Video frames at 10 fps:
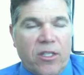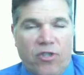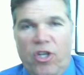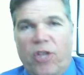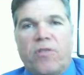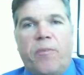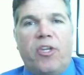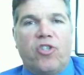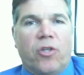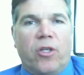
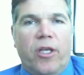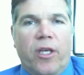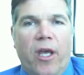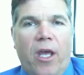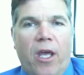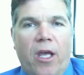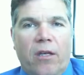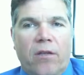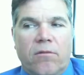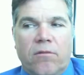geospatially,
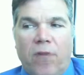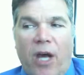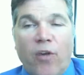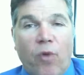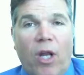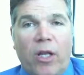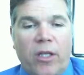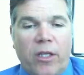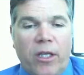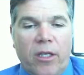and
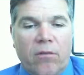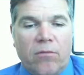hydraulically,